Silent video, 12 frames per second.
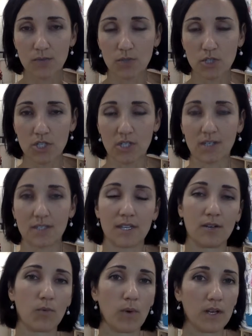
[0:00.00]
we're just going to
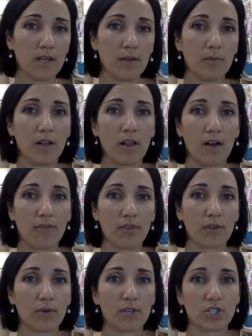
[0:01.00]
send one email off
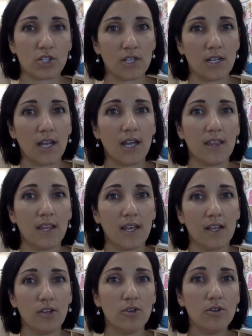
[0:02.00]
with a question, and
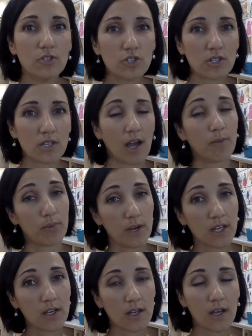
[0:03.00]
then usually I'm
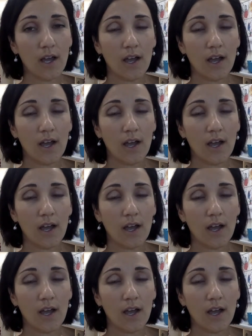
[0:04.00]
pretty good.